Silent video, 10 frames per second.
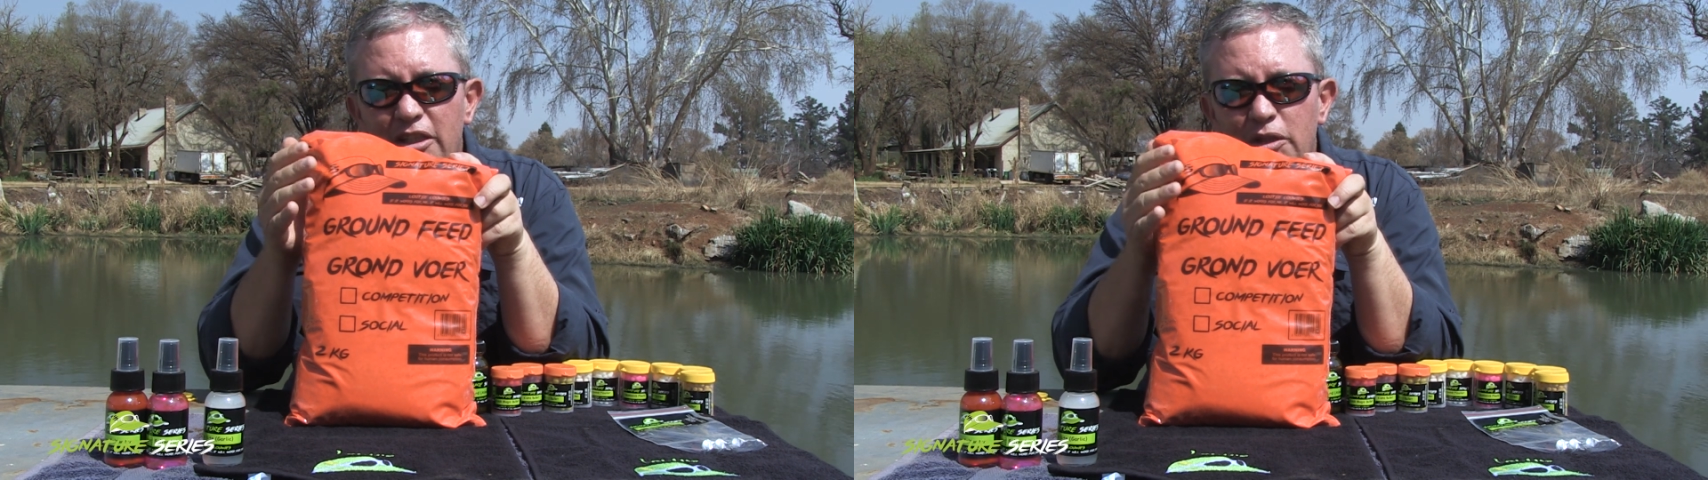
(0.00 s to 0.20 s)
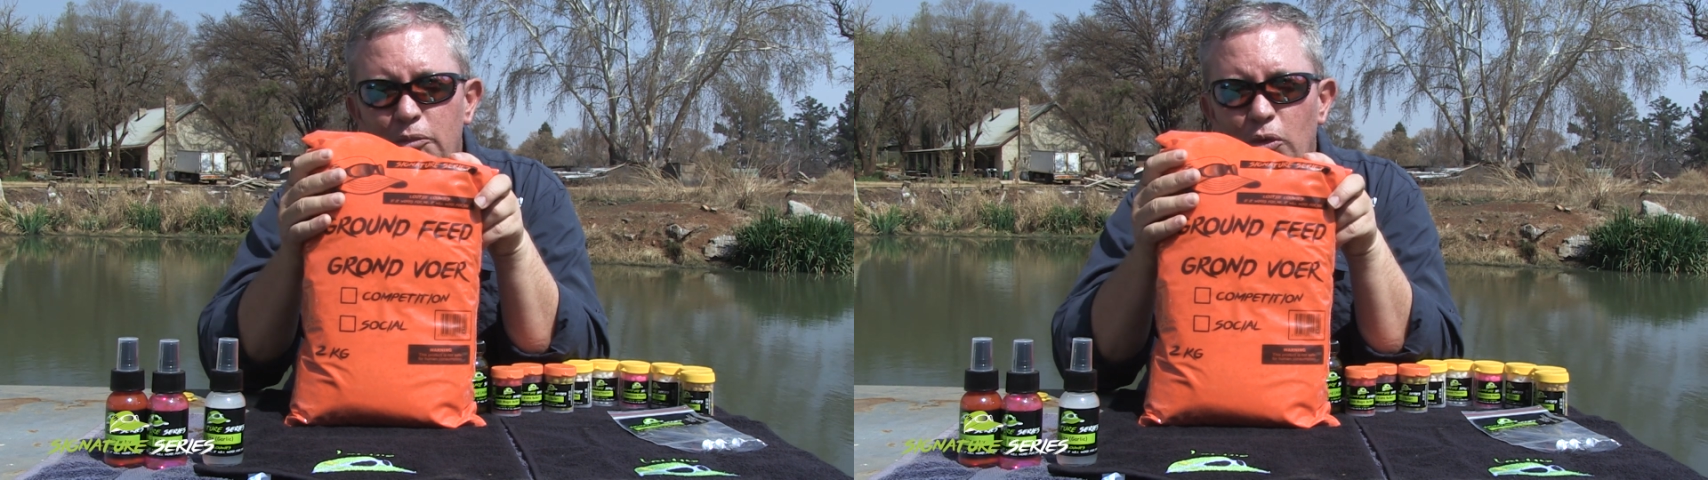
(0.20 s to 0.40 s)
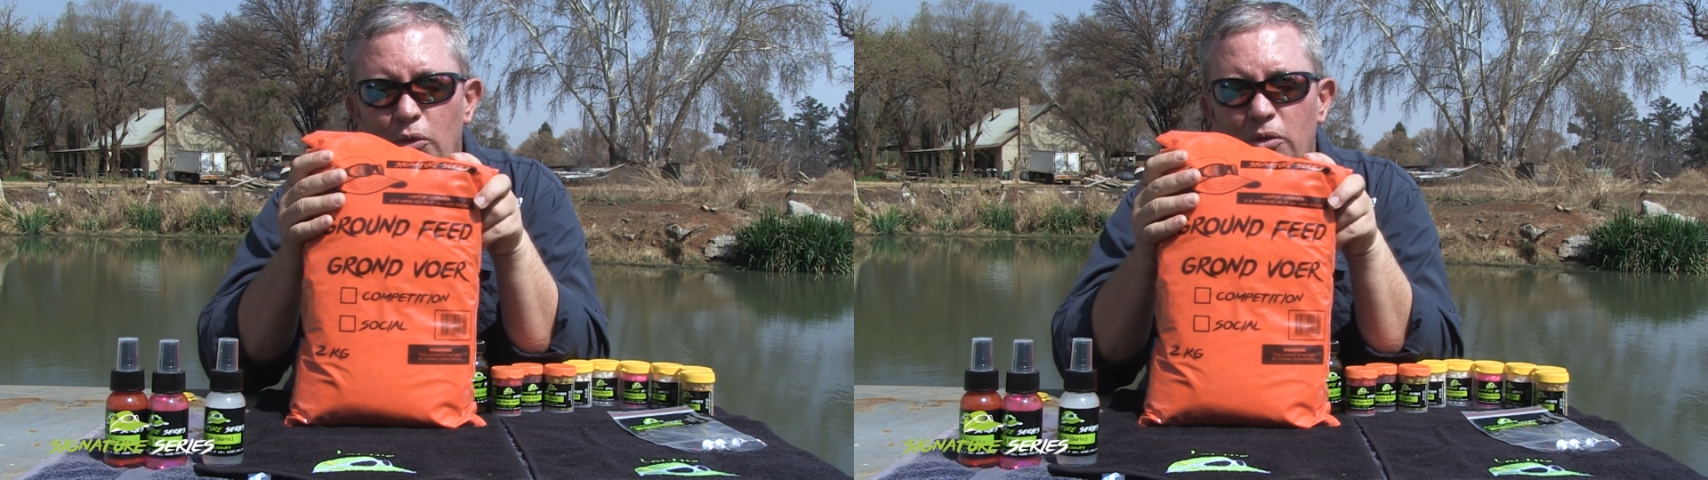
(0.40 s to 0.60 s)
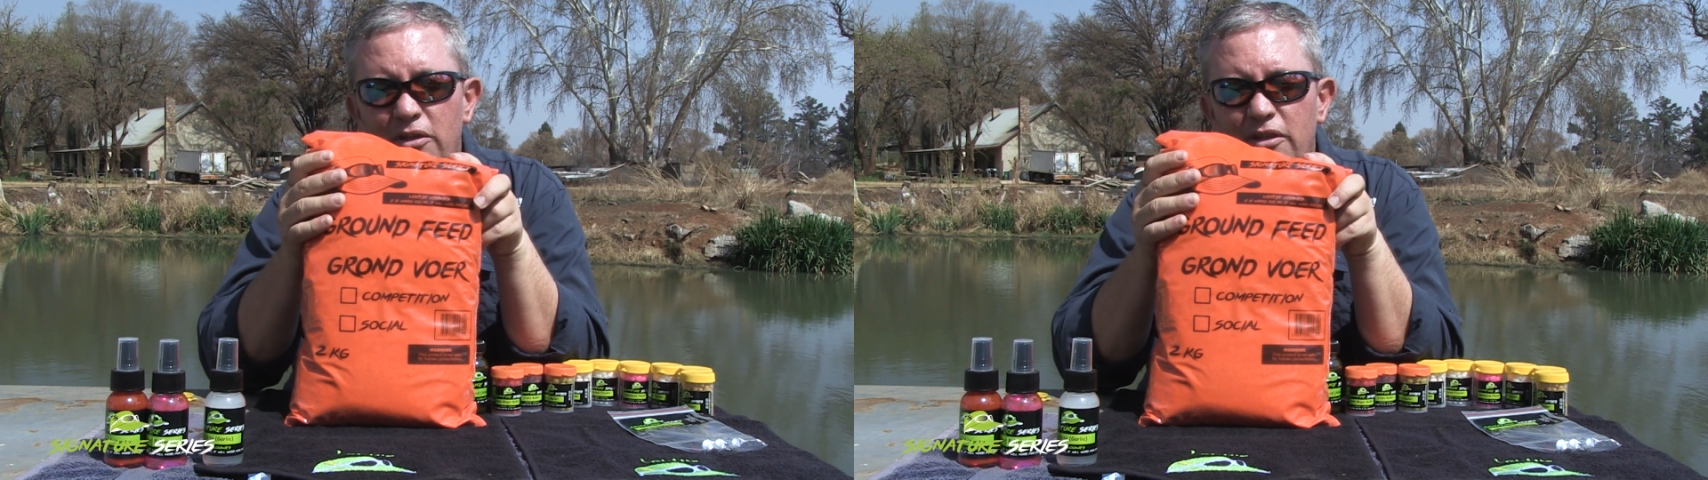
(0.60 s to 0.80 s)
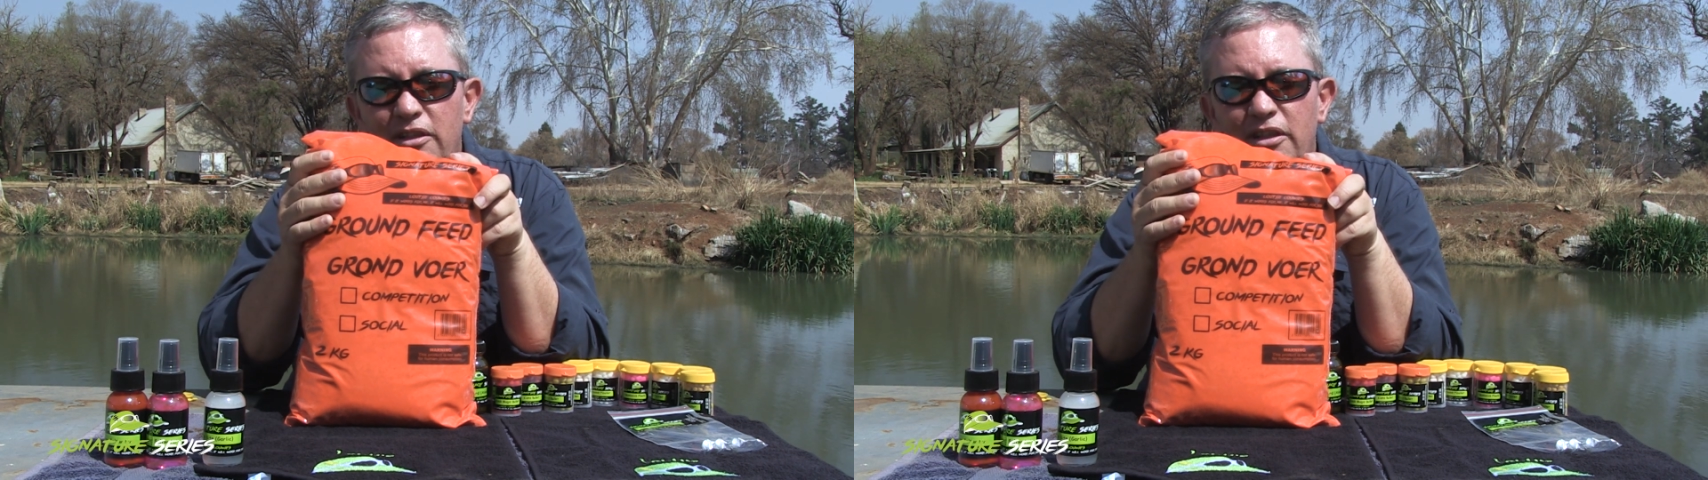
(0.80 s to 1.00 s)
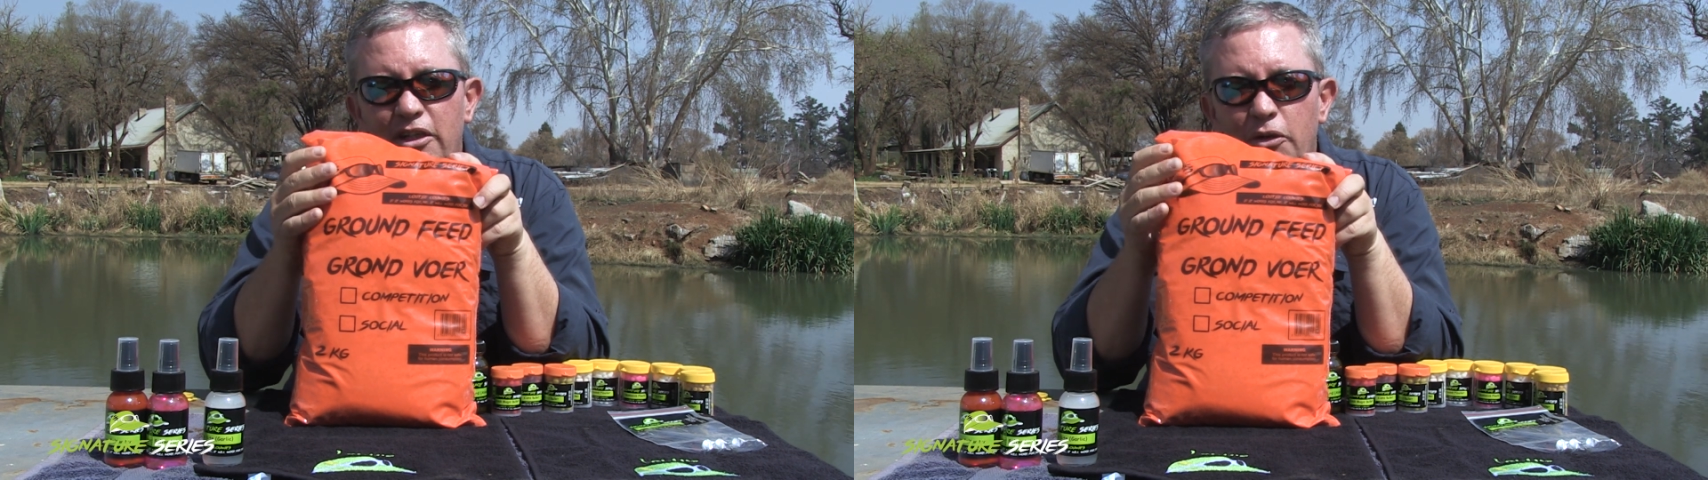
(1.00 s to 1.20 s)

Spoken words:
this ball, the